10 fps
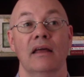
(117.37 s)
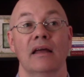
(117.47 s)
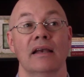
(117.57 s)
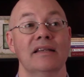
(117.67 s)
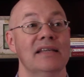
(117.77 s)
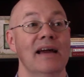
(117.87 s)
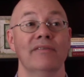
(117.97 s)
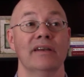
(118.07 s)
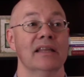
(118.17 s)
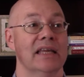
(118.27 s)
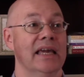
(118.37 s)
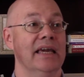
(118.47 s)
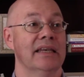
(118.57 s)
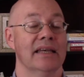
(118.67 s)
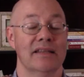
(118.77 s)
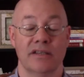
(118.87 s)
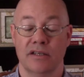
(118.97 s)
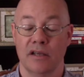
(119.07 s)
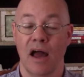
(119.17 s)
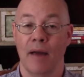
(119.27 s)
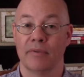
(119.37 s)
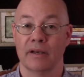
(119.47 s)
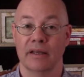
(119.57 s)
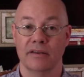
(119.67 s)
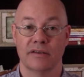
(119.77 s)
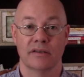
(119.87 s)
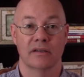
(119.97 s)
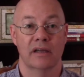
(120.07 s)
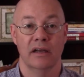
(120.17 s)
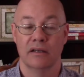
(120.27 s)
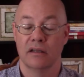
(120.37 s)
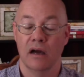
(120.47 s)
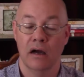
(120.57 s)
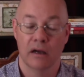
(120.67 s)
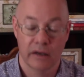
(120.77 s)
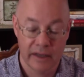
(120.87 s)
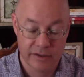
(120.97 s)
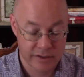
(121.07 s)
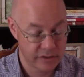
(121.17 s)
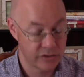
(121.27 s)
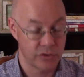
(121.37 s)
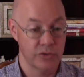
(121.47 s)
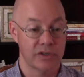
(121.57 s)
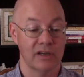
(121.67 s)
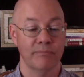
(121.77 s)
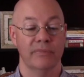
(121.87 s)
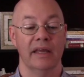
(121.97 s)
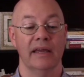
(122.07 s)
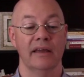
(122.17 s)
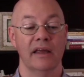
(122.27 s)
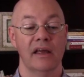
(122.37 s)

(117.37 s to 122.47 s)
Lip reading: Let's have another kid. Let's adopt. Let's get a dog. Let's do something